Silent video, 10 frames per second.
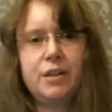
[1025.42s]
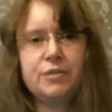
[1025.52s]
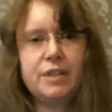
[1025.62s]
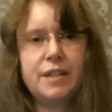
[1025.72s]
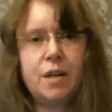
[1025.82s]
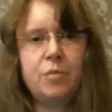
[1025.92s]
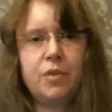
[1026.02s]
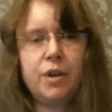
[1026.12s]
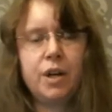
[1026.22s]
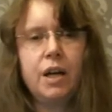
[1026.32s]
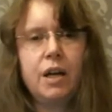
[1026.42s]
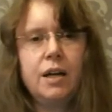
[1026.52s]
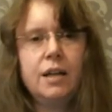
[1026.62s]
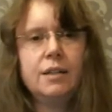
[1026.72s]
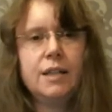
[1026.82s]
week of December,
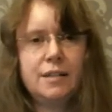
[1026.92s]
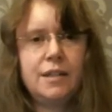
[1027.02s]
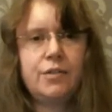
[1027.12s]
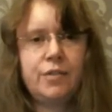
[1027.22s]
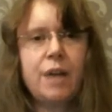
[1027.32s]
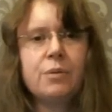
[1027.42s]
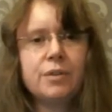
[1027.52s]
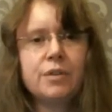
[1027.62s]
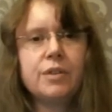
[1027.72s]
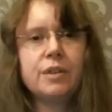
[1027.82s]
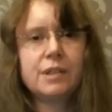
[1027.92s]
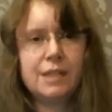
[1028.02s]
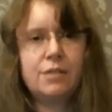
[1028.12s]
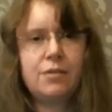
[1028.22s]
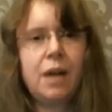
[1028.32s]
they sit around
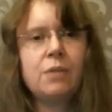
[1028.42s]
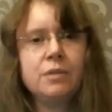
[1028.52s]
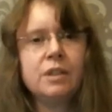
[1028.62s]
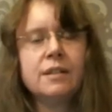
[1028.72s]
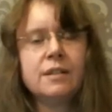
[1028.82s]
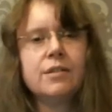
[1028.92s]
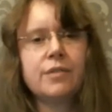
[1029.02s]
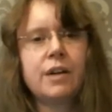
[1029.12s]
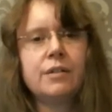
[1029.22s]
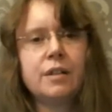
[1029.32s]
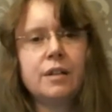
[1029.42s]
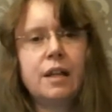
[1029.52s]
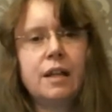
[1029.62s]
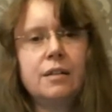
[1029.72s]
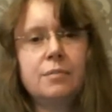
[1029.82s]
and sit around and sit around,
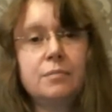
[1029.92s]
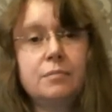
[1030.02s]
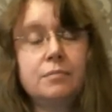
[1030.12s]
and then it's